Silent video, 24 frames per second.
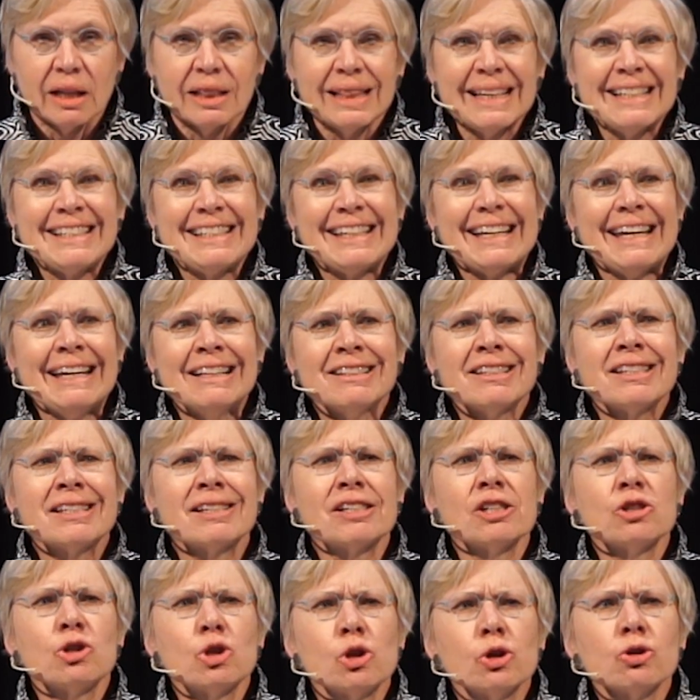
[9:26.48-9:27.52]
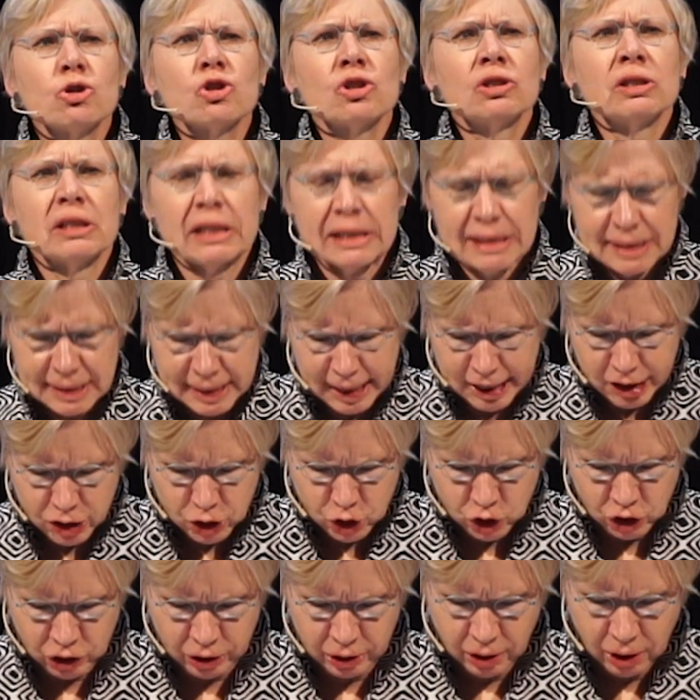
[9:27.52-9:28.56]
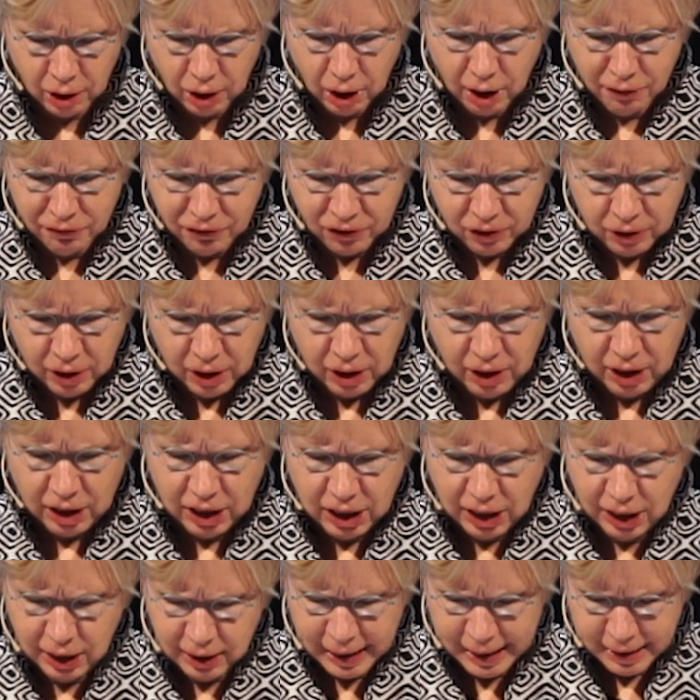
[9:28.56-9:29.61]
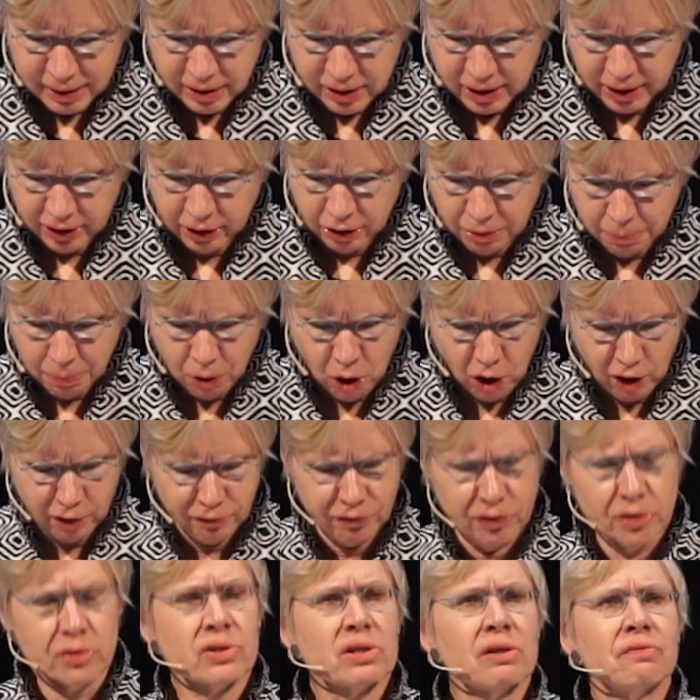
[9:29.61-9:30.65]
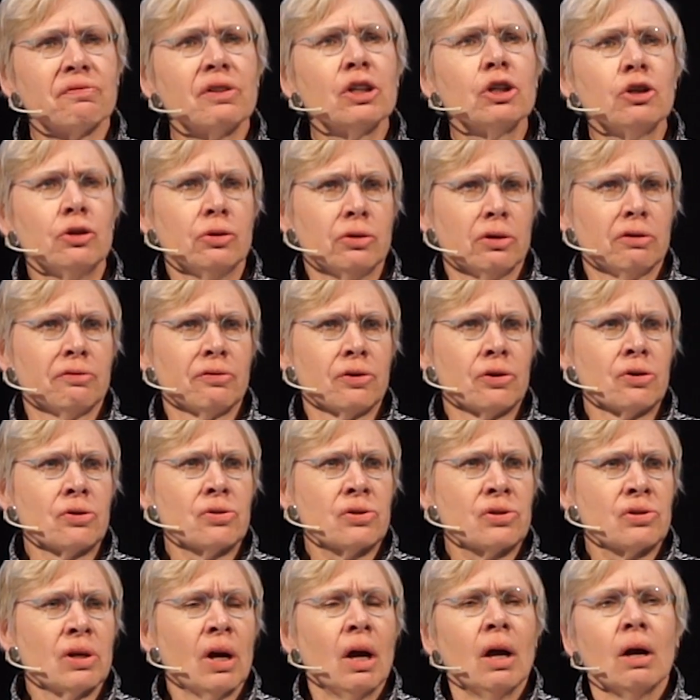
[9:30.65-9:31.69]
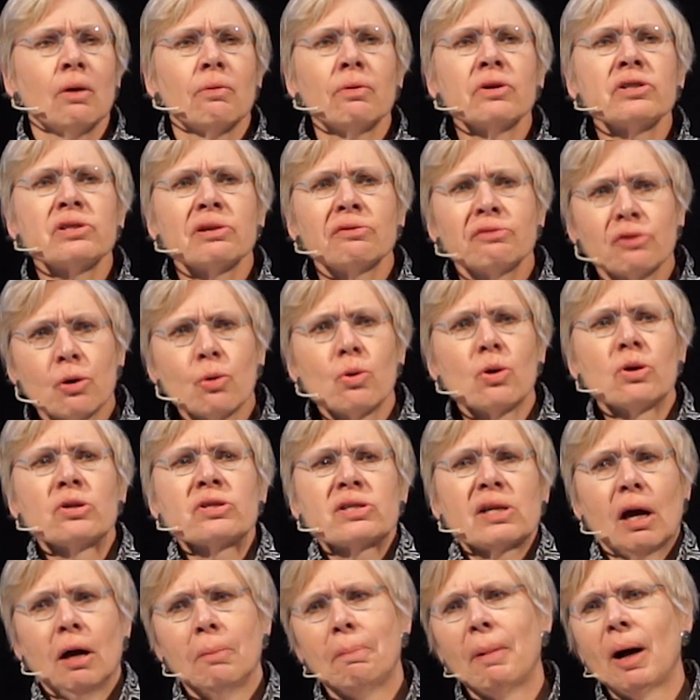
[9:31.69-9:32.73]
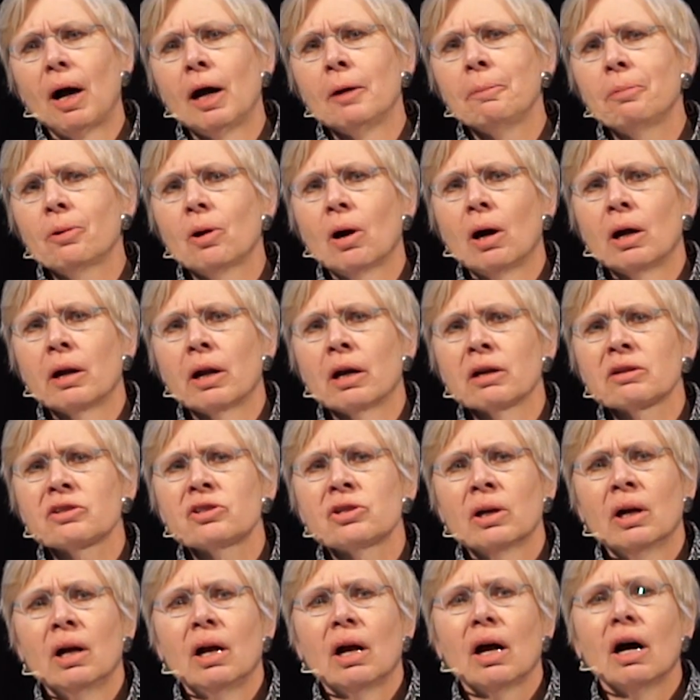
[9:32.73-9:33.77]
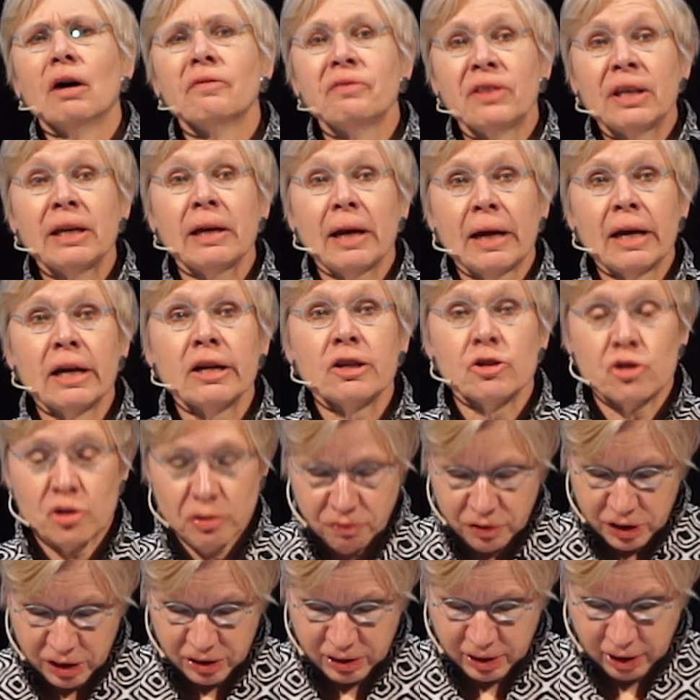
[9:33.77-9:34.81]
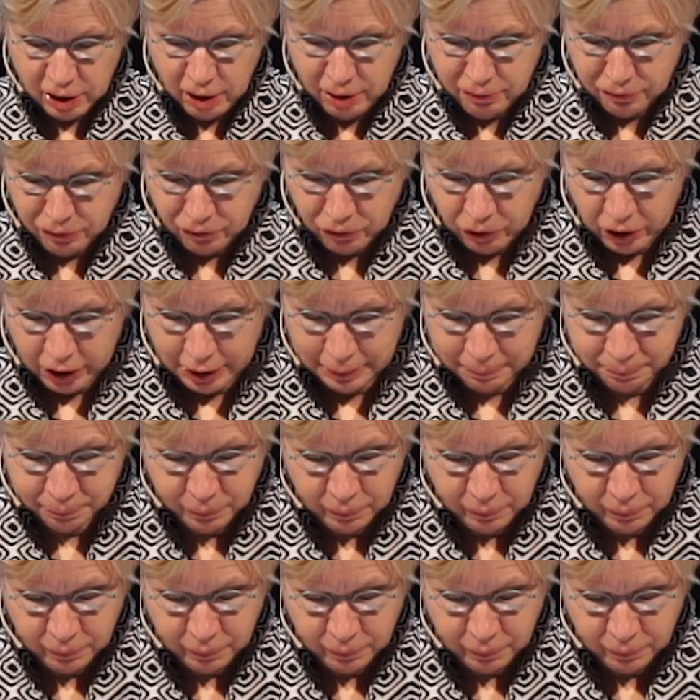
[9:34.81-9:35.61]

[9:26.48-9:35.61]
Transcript: This institutionalization of collecting the marvels of the universe was, of course, a byproduct of the age of discovery,